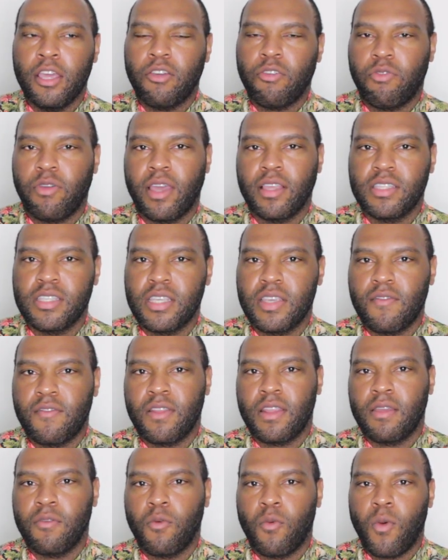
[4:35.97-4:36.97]

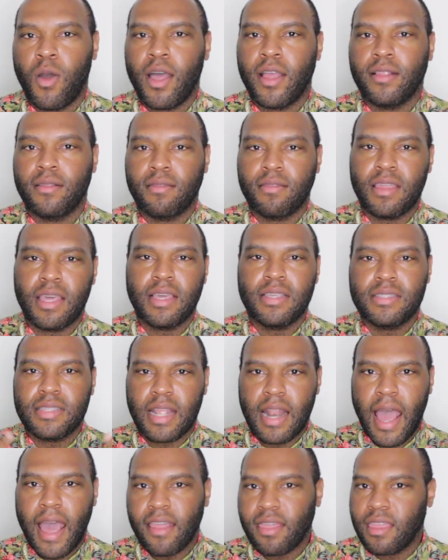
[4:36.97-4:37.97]
creativity, what things
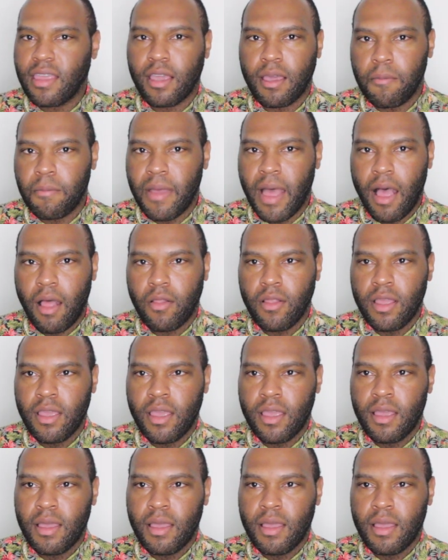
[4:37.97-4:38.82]
that I think about.